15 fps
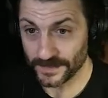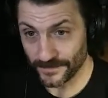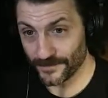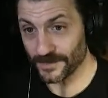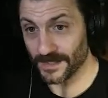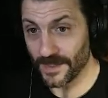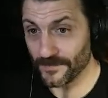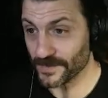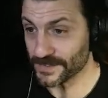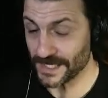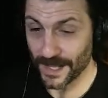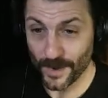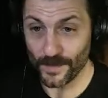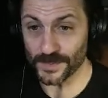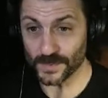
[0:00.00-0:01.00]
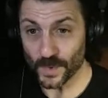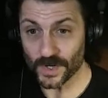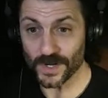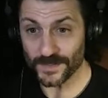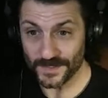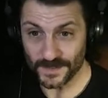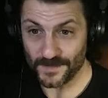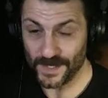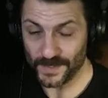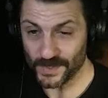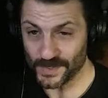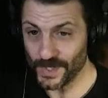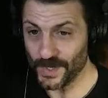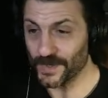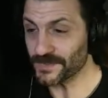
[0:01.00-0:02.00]
different levels, and I almost work on these major
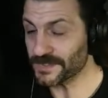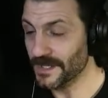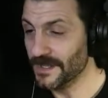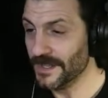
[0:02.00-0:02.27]
shows.